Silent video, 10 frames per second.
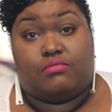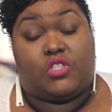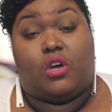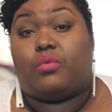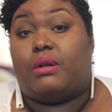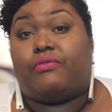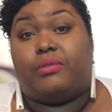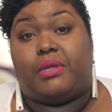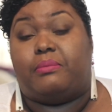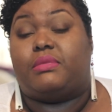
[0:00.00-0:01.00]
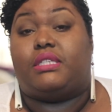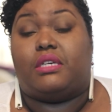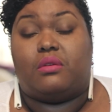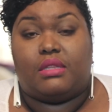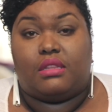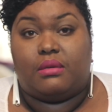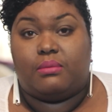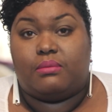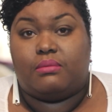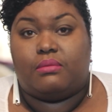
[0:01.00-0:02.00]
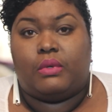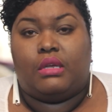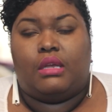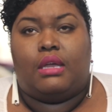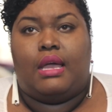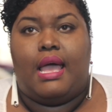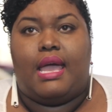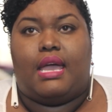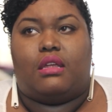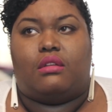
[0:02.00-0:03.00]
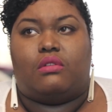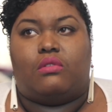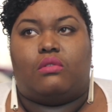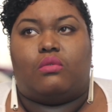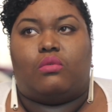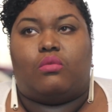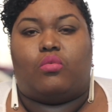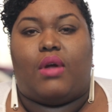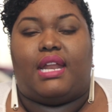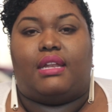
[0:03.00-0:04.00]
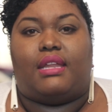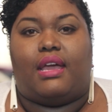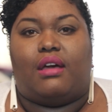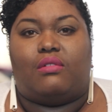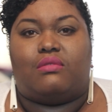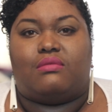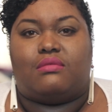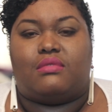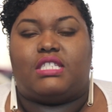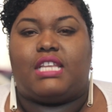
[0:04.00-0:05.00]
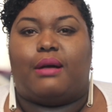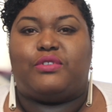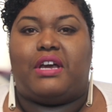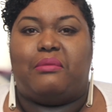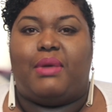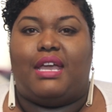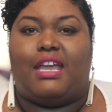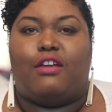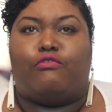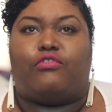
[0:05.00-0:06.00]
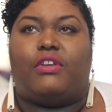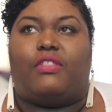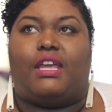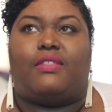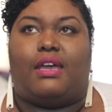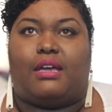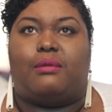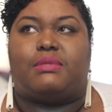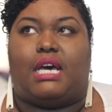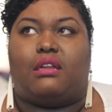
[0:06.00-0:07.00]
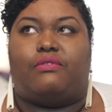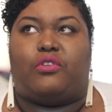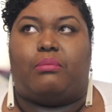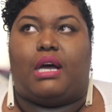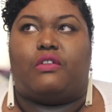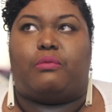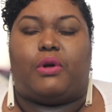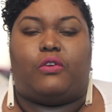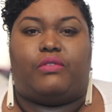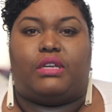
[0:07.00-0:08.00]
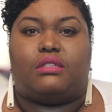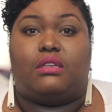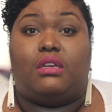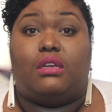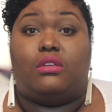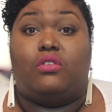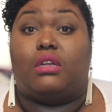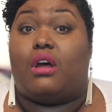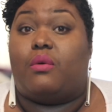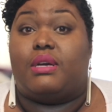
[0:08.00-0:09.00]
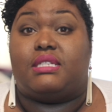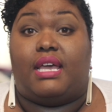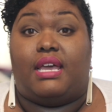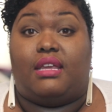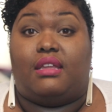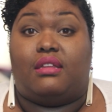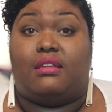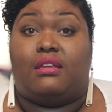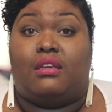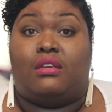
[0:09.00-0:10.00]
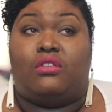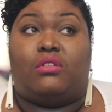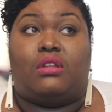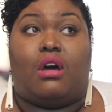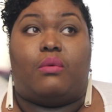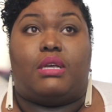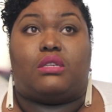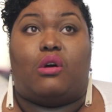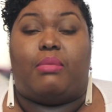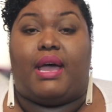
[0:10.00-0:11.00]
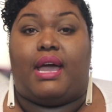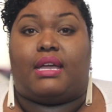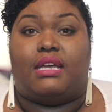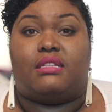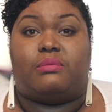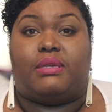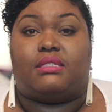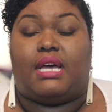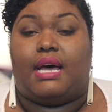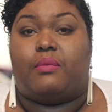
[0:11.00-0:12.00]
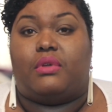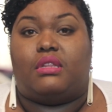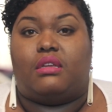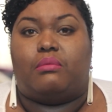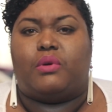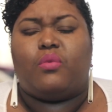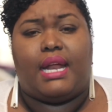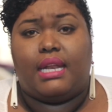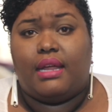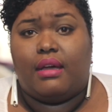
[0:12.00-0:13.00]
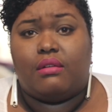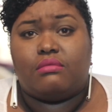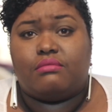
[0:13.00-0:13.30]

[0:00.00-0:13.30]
Don't run from them. Deal with them and write it down. Stop trying to make everything that comes out of your mouth perfect. You can always edit. You can always go back and spend time with it, but write it down.